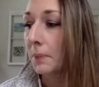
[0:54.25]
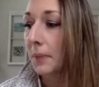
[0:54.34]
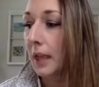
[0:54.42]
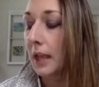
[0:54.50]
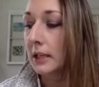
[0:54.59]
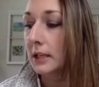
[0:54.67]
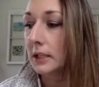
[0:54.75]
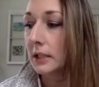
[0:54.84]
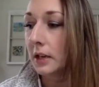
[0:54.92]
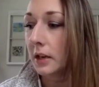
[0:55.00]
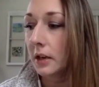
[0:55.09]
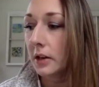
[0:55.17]

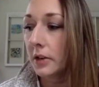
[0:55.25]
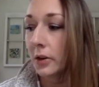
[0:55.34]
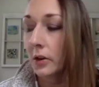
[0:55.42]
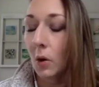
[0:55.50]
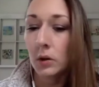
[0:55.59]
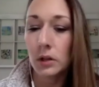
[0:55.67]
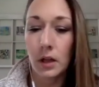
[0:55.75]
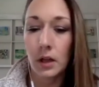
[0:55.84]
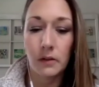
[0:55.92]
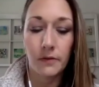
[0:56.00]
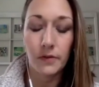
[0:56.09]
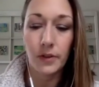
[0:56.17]
And another goal
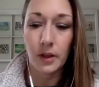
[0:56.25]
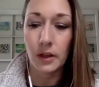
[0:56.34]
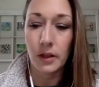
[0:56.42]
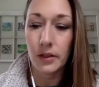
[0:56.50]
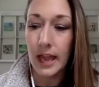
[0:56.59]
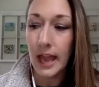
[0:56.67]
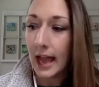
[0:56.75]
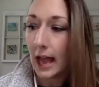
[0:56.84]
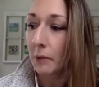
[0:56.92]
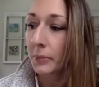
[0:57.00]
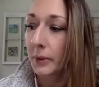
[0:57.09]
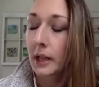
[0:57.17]
of the
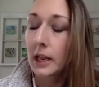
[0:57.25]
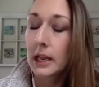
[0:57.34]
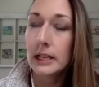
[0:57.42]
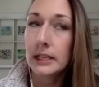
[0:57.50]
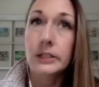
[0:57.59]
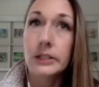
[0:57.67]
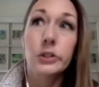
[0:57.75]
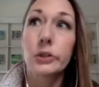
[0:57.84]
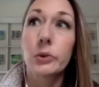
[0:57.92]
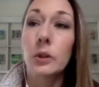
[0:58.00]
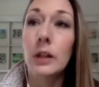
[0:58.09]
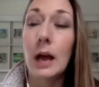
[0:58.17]
app is
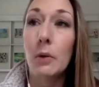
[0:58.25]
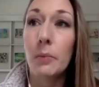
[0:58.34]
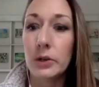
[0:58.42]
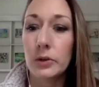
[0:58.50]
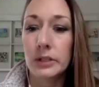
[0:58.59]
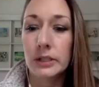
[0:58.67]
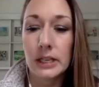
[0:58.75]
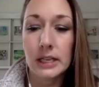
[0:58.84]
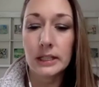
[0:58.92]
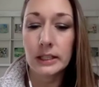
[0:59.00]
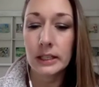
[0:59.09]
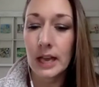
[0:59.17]
to allow patrons to
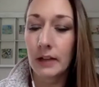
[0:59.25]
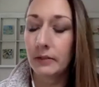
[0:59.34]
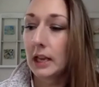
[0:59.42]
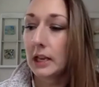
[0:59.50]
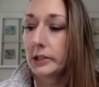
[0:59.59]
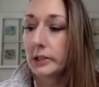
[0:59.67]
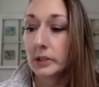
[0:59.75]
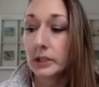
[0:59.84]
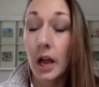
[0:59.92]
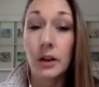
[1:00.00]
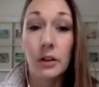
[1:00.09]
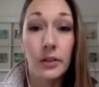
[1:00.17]
easily navigate to a
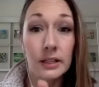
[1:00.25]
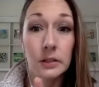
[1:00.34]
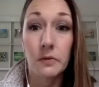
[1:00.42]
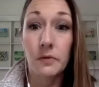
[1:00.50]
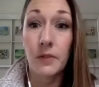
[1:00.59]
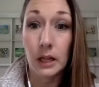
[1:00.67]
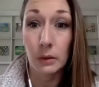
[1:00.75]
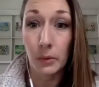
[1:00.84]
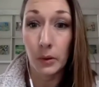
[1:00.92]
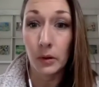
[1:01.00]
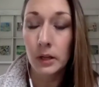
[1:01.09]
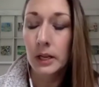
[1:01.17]
title that's
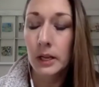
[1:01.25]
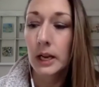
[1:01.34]
available.